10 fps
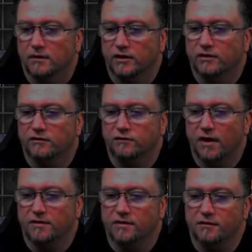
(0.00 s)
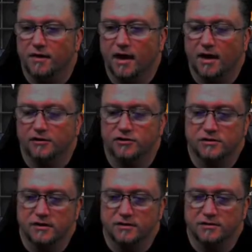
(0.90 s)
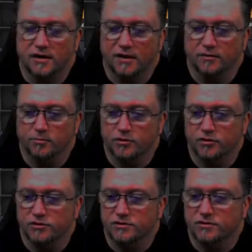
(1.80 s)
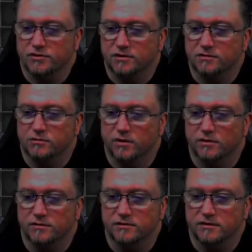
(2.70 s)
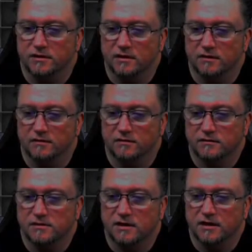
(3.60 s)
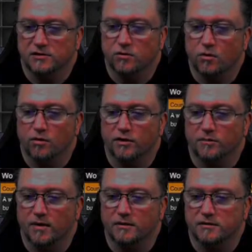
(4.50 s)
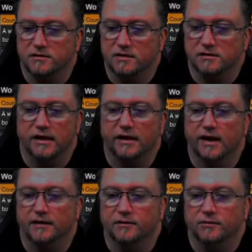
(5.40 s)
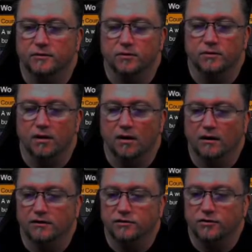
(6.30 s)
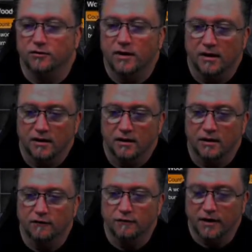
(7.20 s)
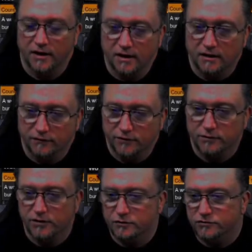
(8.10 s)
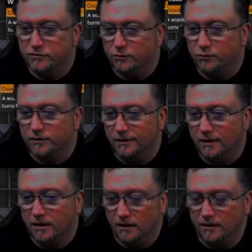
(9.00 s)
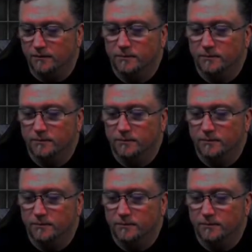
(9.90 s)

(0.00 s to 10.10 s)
You can find the thatch inside the bushes as well as the sticks, or you can make the sticks like I did with the wood log. So if you use the wood log